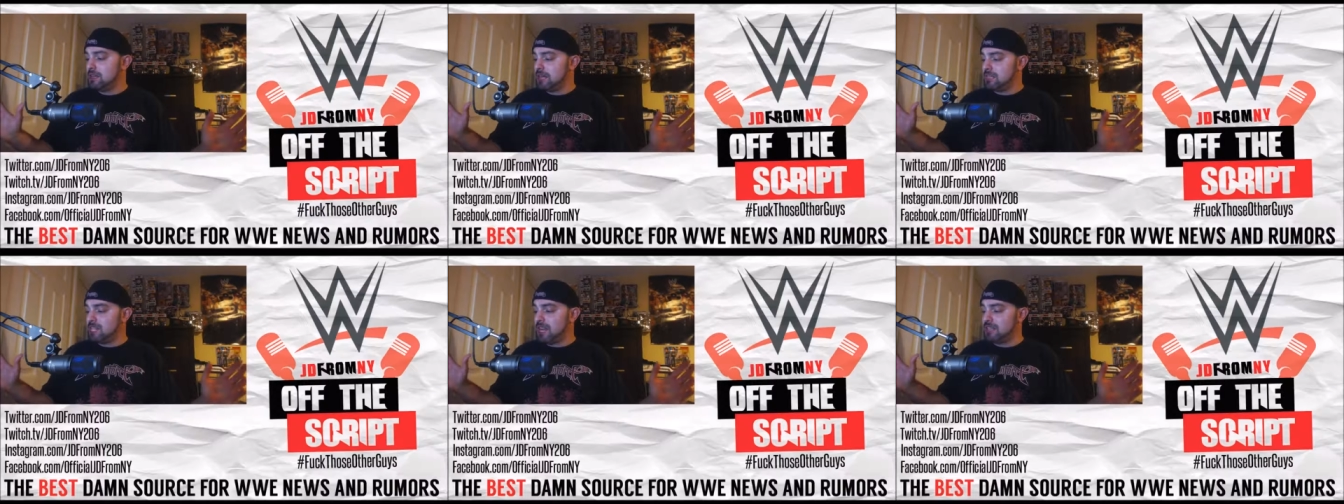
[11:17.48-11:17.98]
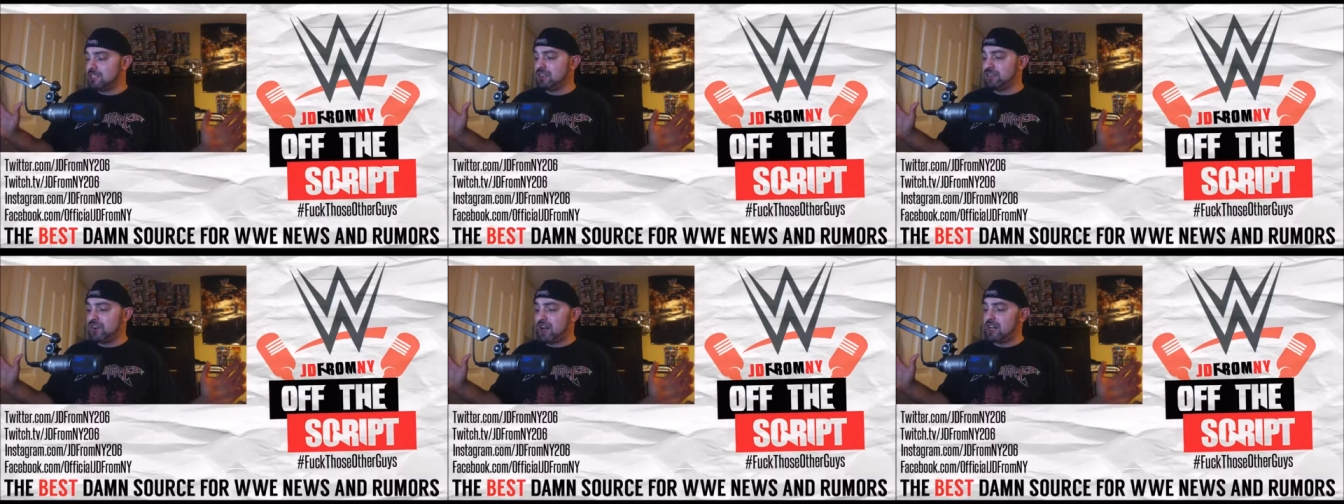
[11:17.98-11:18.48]
Let's get into
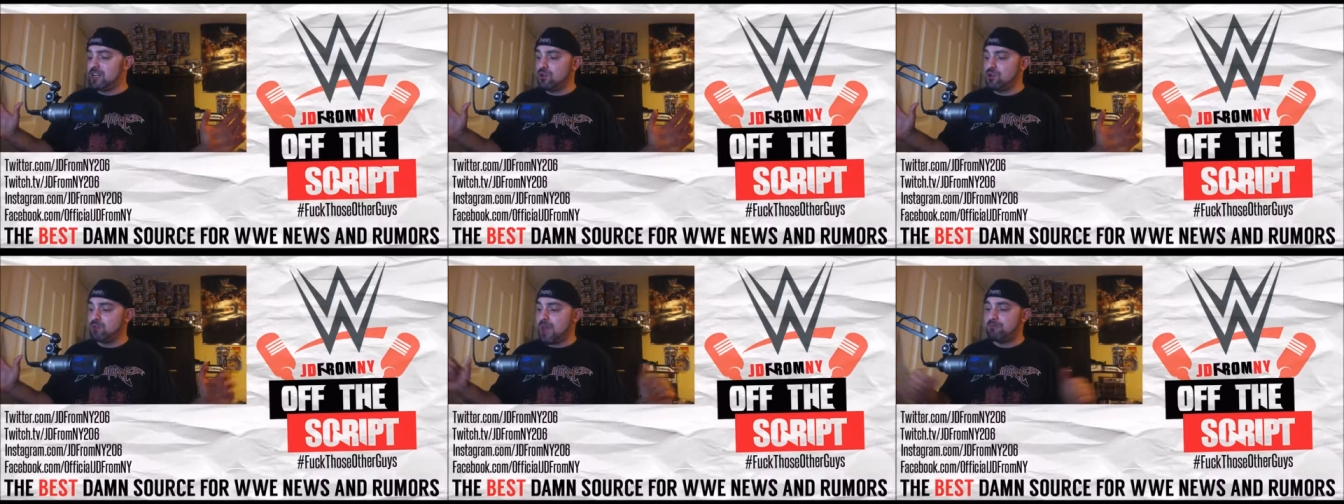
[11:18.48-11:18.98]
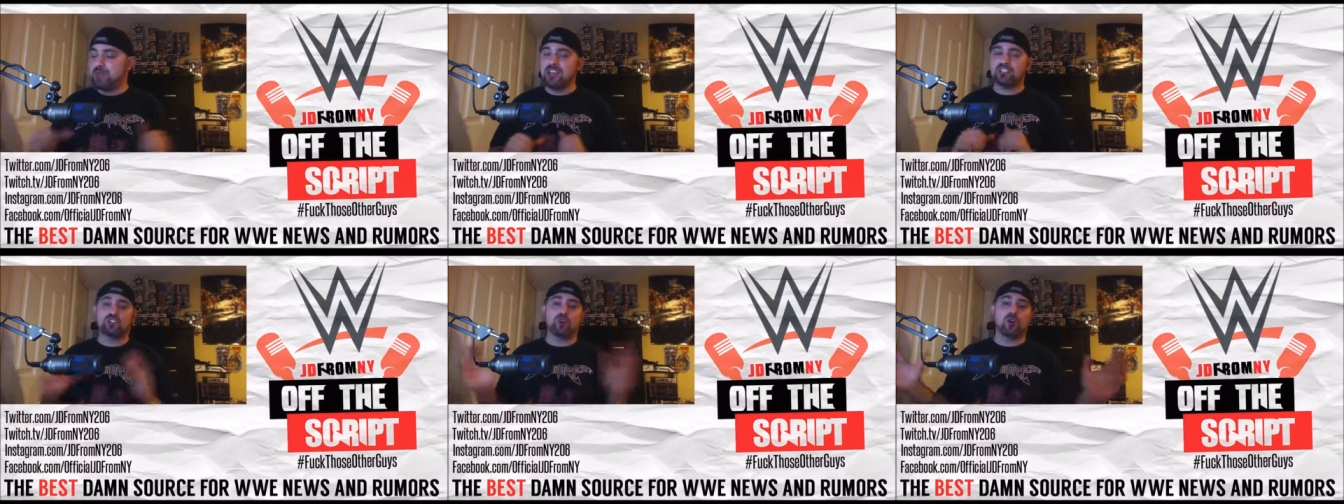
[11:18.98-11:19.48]
the fucking news, man.
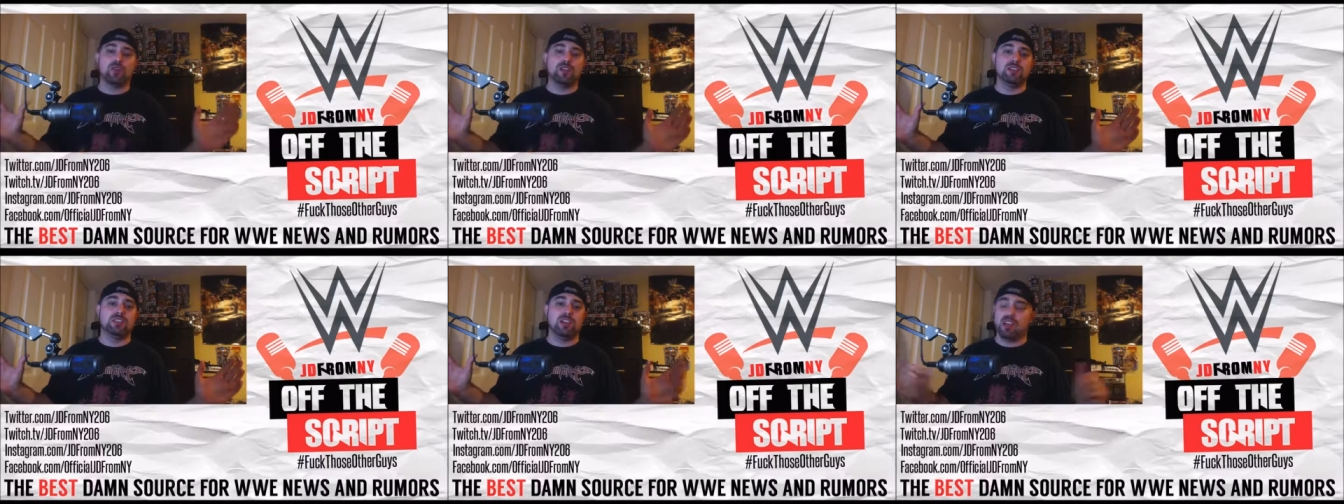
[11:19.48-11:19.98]
Big stories.